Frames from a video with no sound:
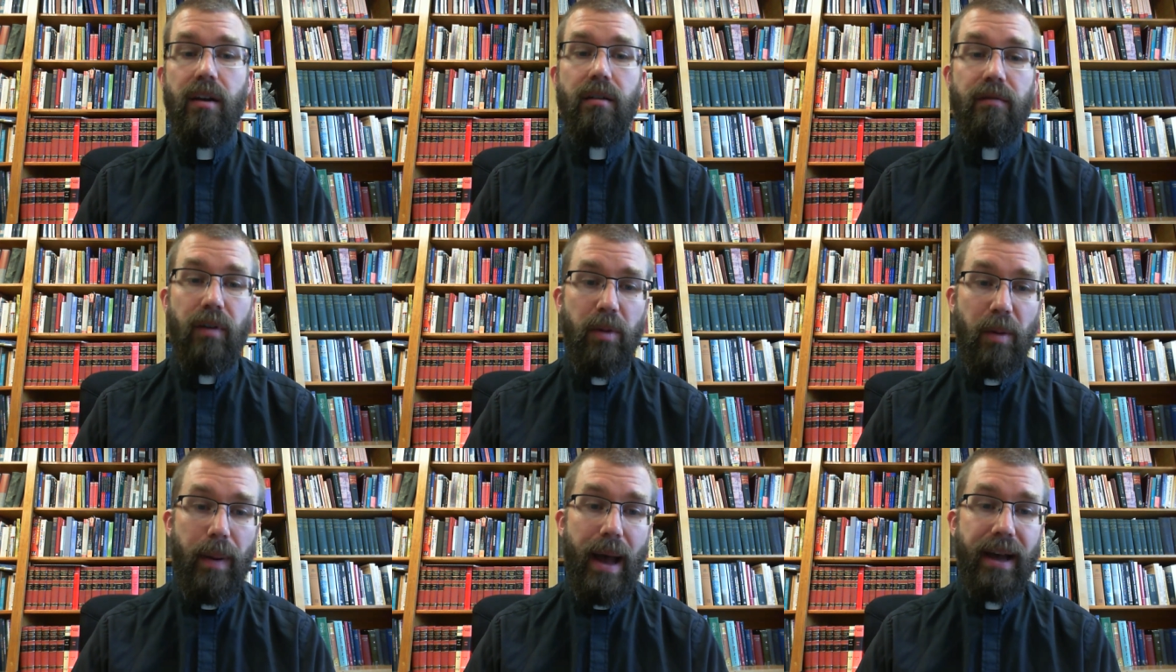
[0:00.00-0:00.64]
from
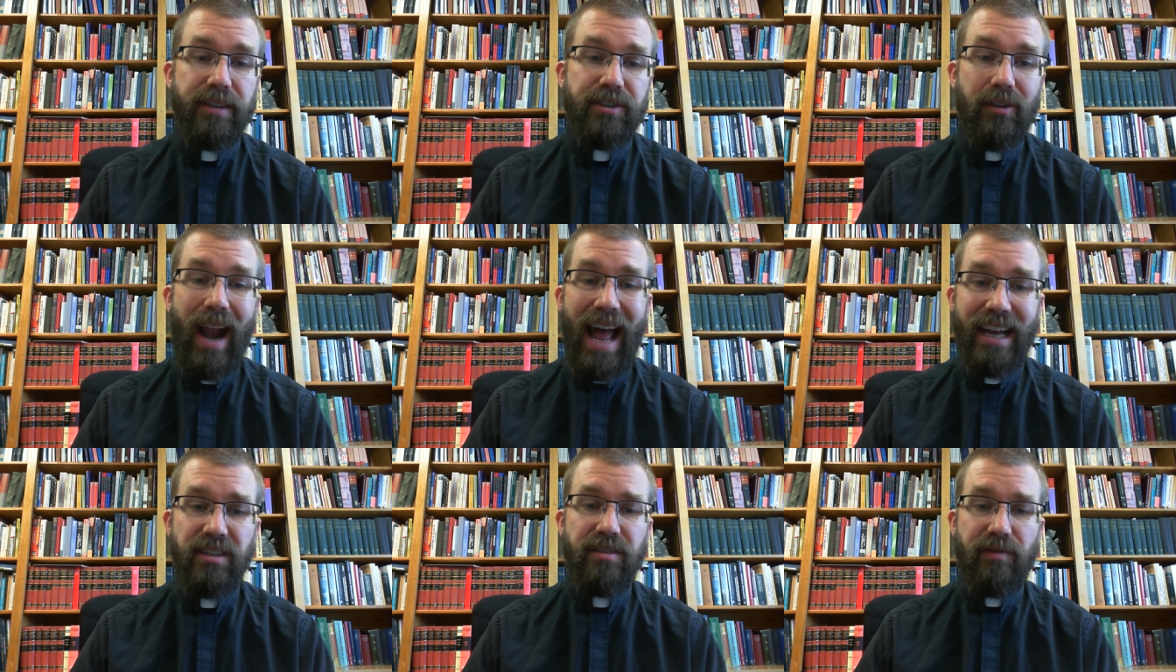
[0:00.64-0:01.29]
the pastor
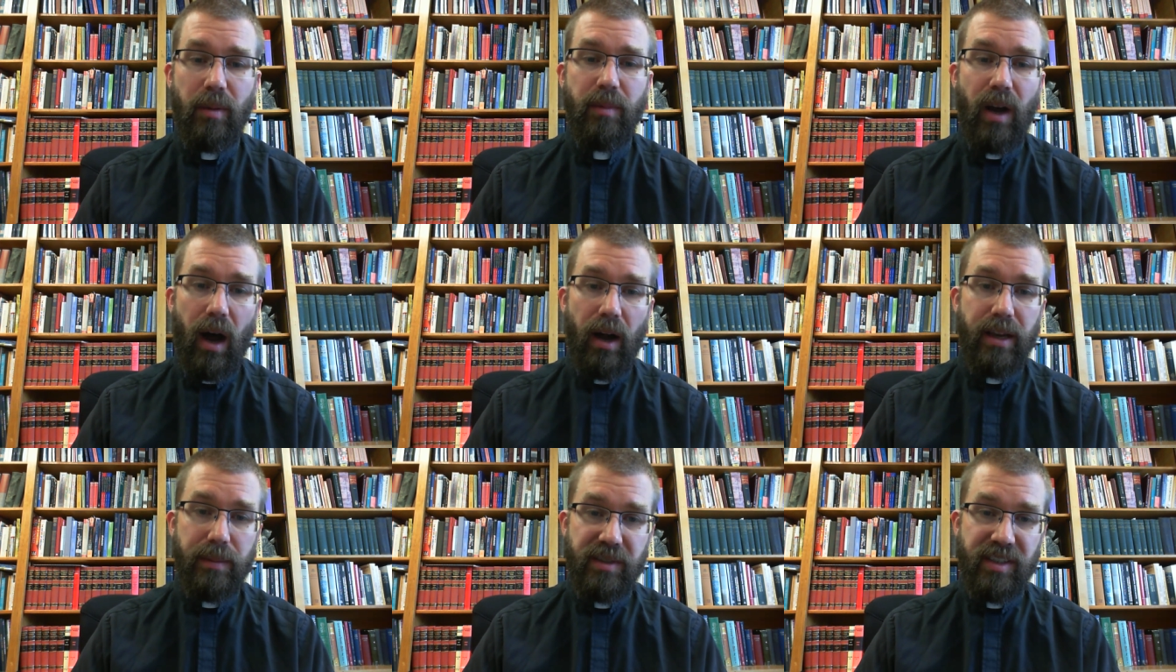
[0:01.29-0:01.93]
as from
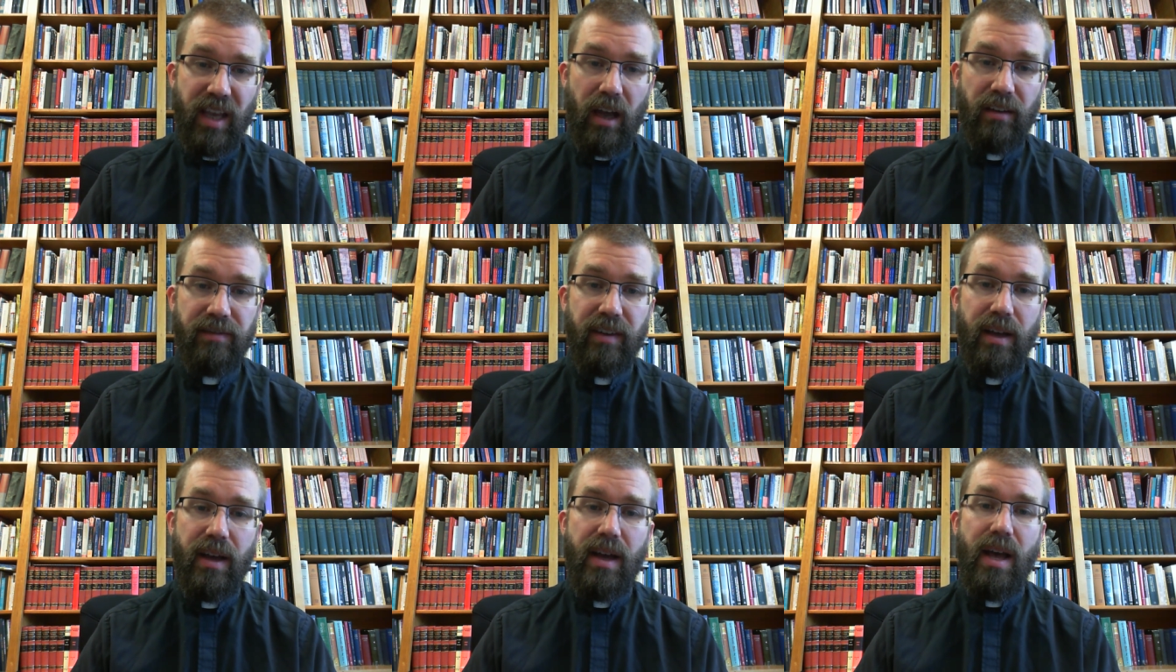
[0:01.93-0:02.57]
God Himself,
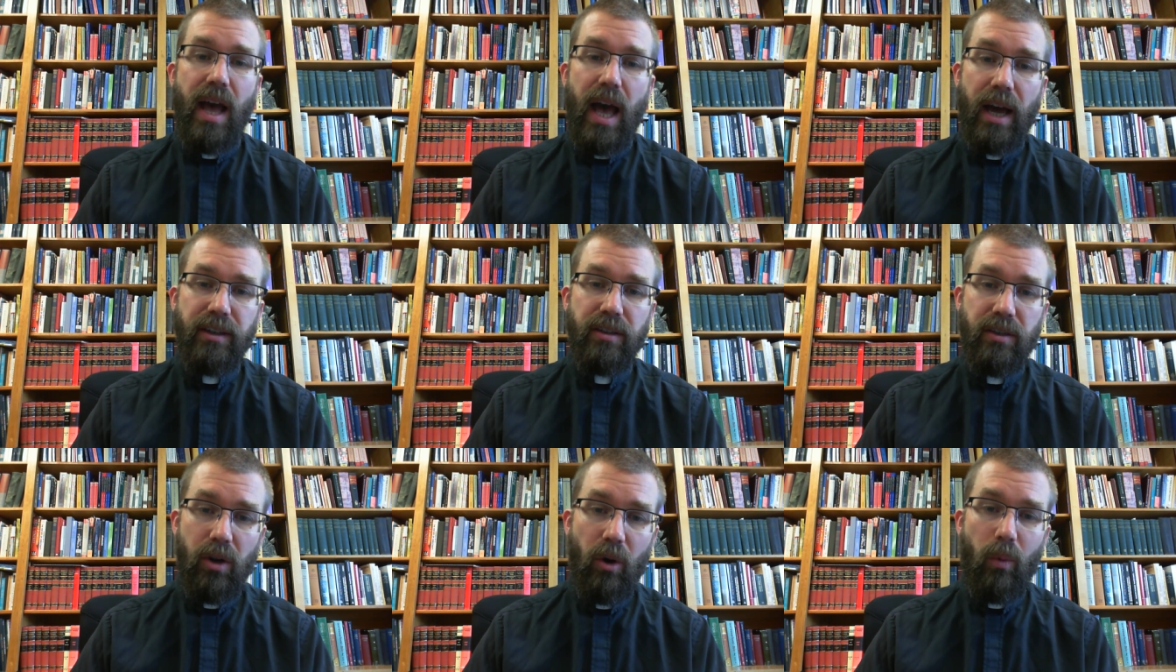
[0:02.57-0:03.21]
and
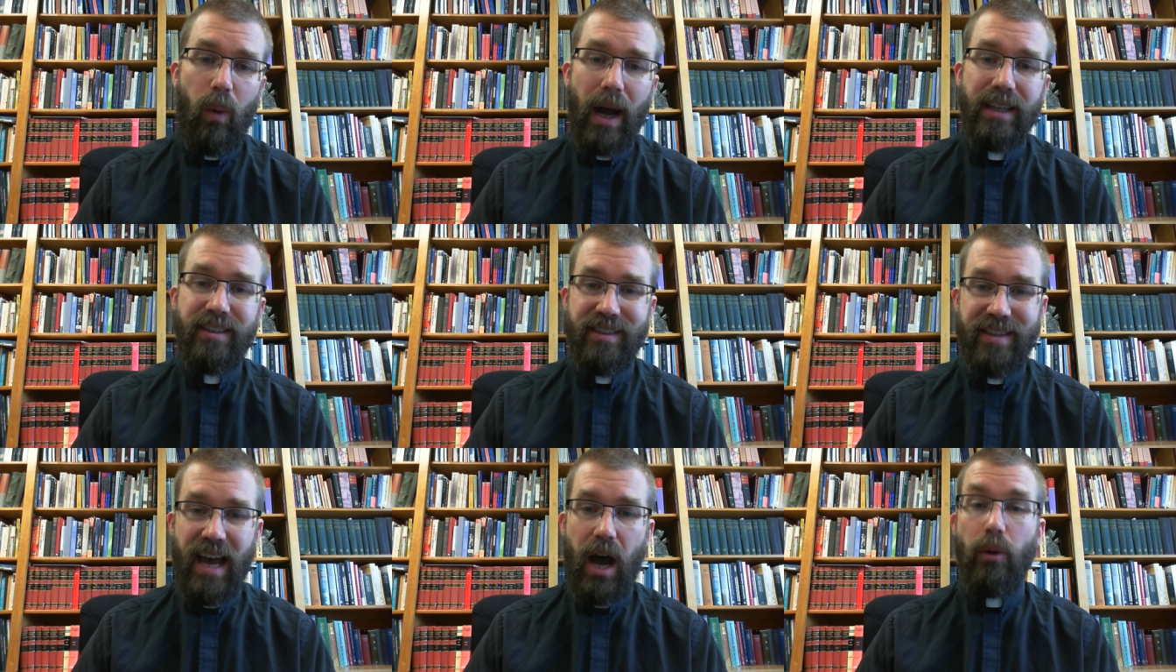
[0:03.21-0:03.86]
in no wise
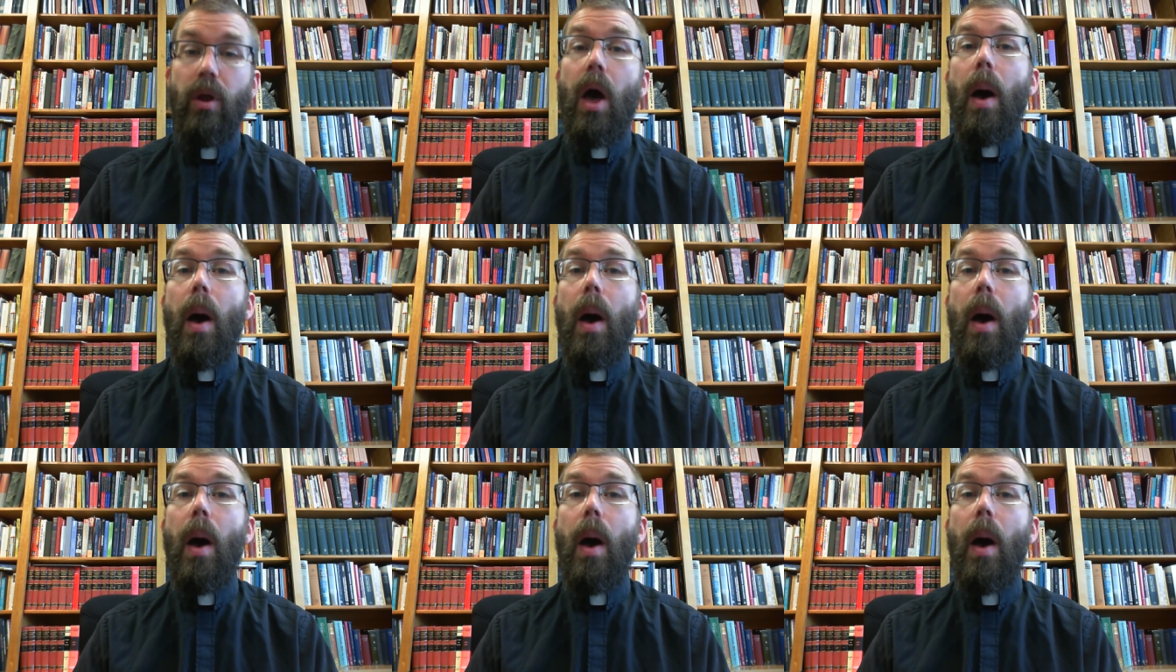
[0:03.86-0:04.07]
doubt,